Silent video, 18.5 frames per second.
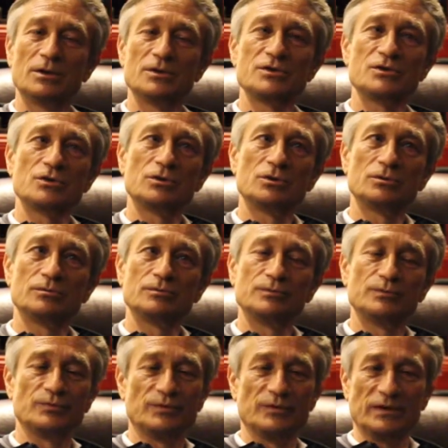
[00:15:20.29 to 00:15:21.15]
So
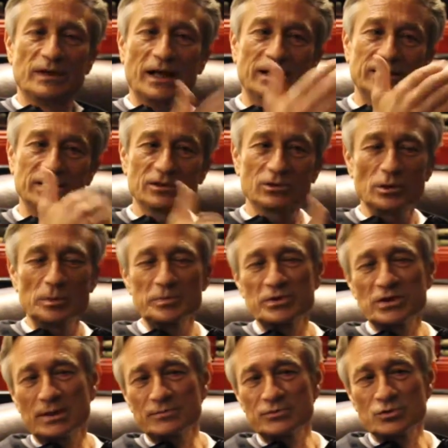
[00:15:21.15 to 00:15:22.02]
then it com
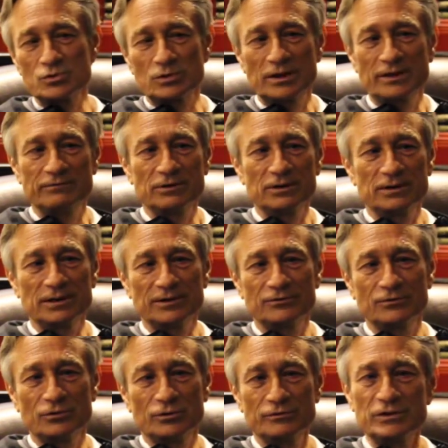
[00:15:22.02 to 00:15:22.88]
comes to a level
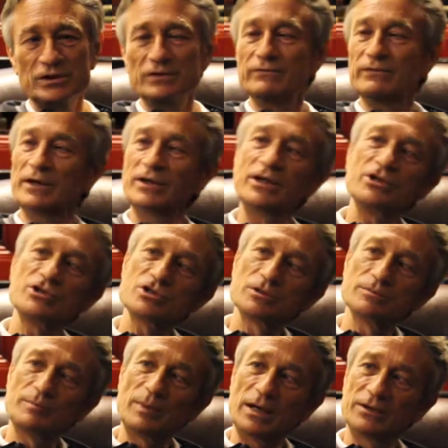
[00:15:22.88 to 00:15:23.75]
that already the
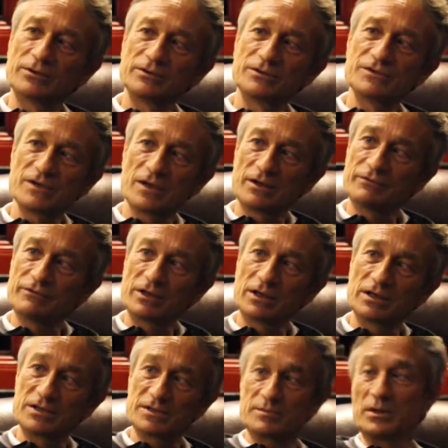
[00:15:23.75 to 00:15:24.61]
financial part in South
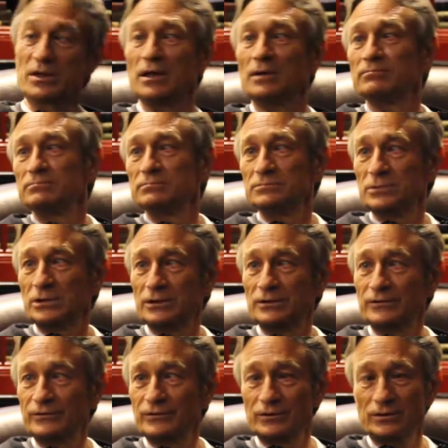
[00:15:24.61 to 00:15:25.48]
Africa has become
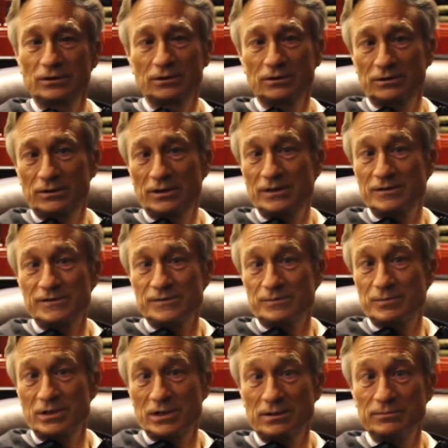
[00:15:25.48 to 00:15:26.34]
and uh,
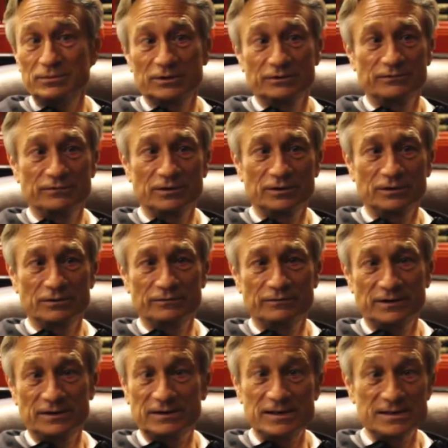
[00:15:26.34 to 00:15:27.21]
has become a,
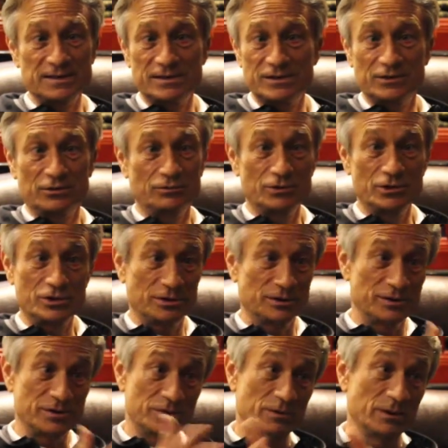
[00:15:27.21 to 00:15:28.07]
a fantastic
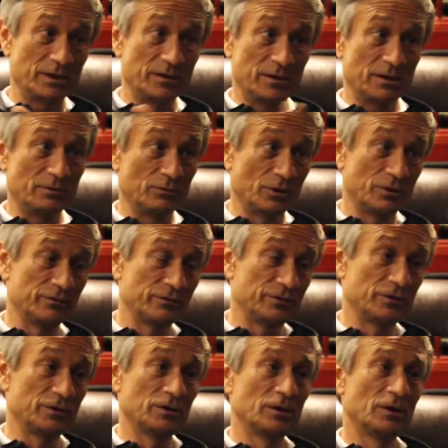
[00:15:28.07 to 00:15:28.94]
situation. This is, I think, one of
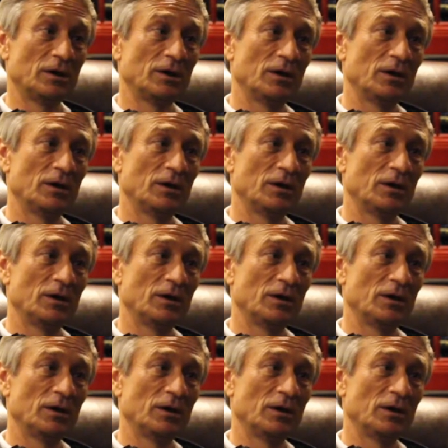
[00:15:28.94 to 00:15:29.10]
the